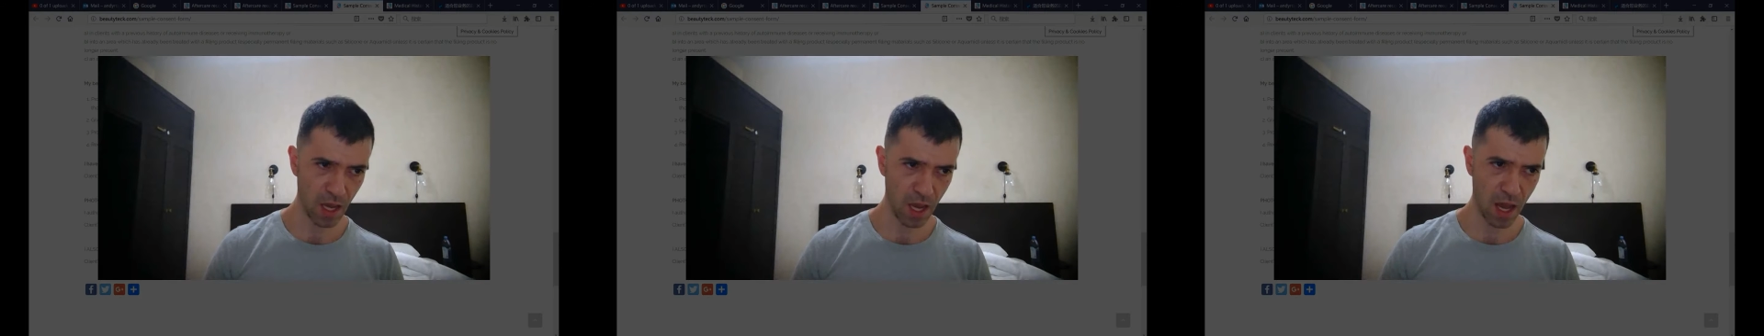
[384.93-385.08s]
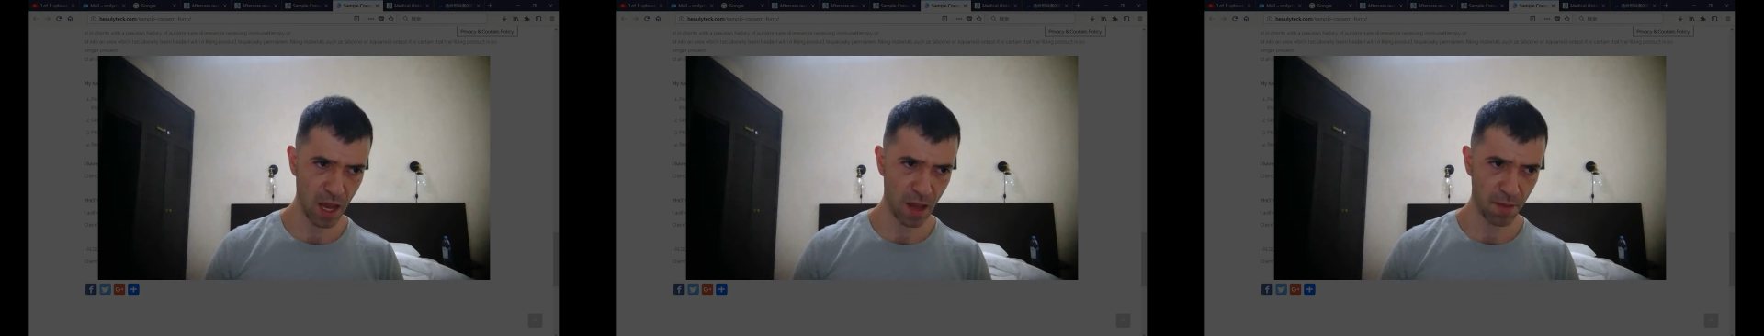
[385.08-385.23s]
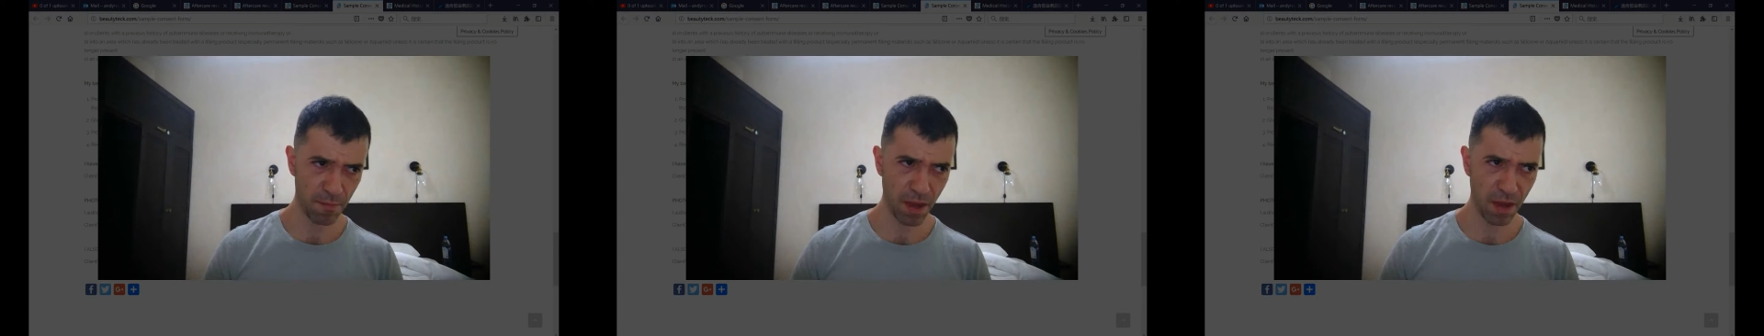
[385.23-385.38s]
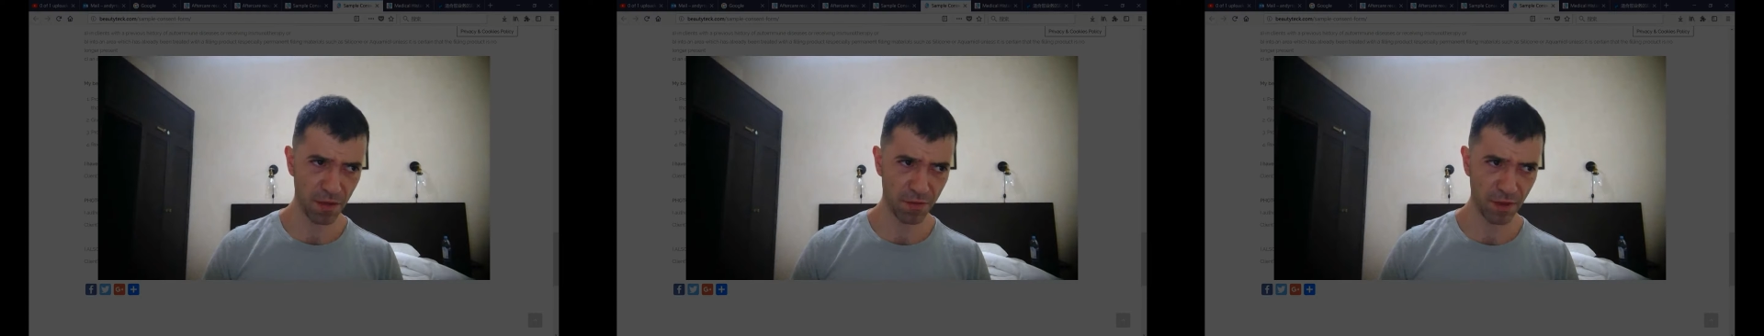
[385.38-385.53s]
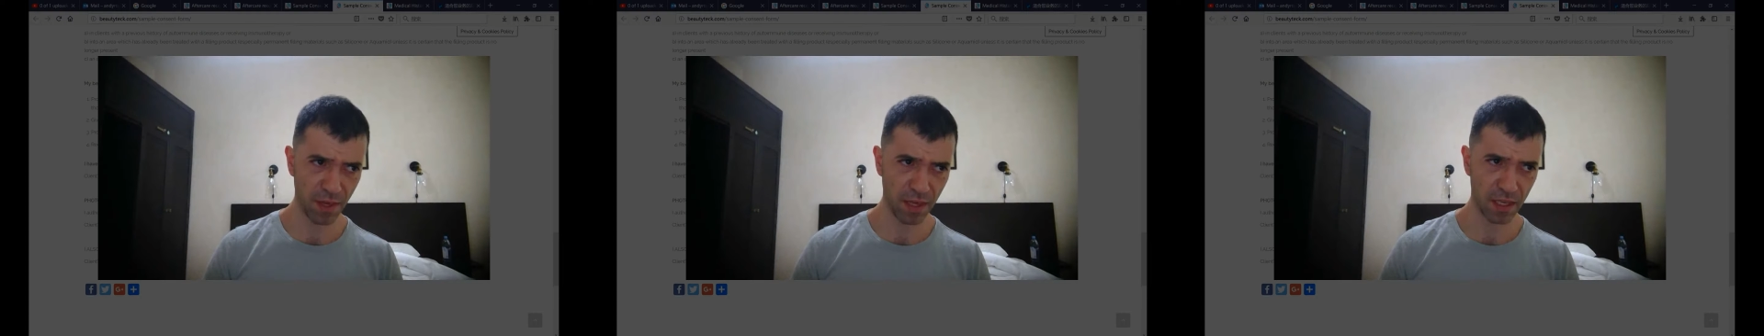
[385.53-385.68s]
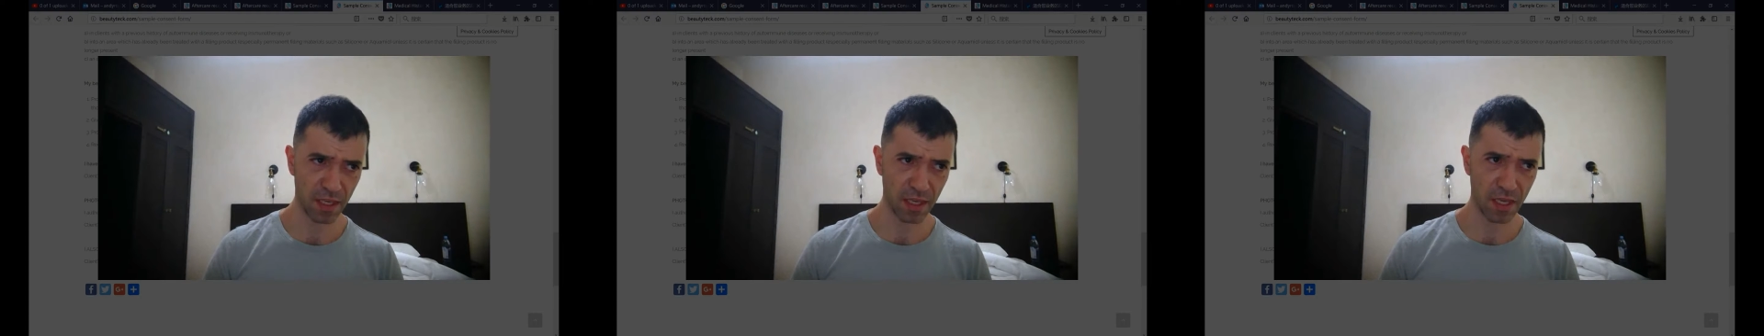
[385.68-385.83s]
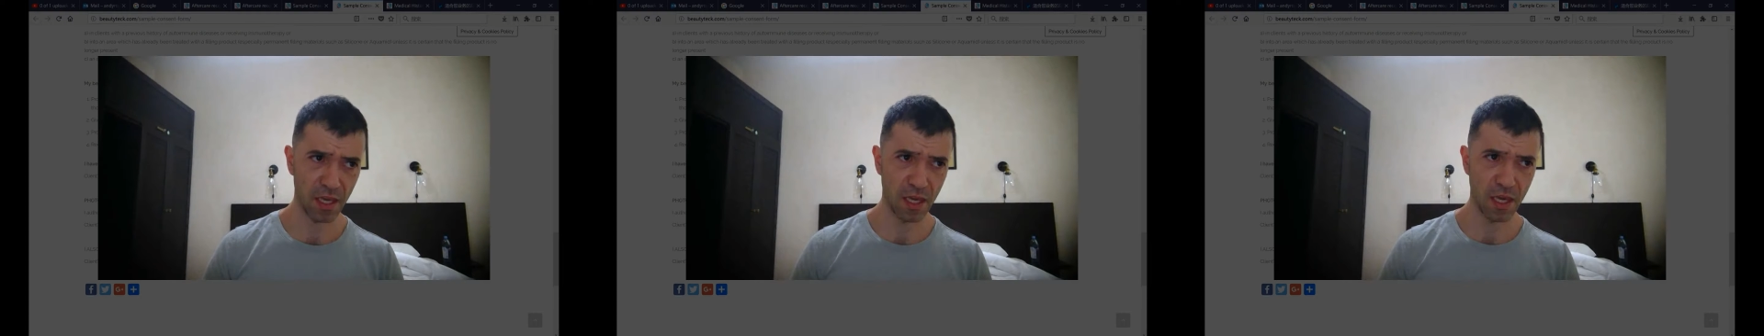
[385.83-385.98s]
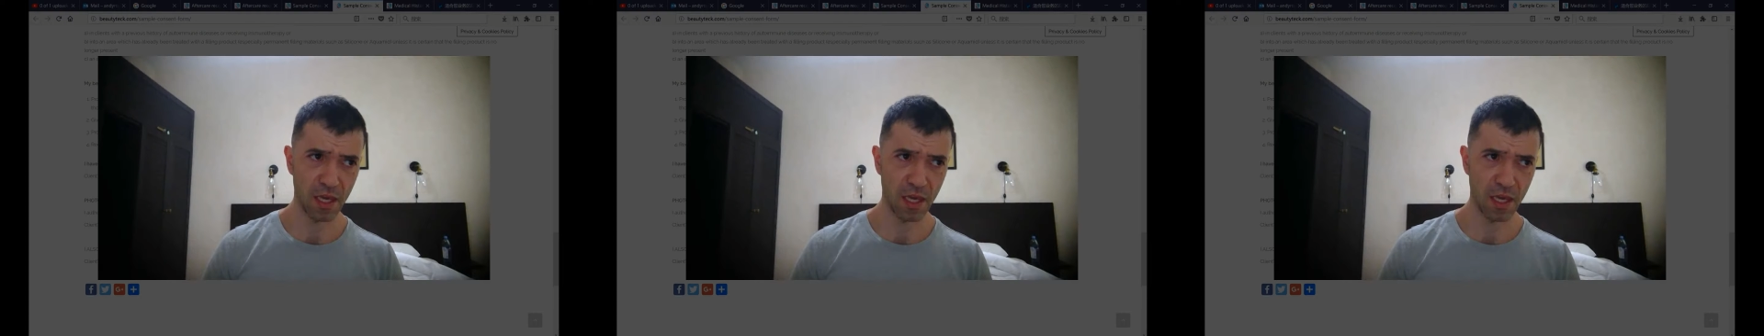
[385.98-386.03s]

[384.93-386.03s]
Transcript: I think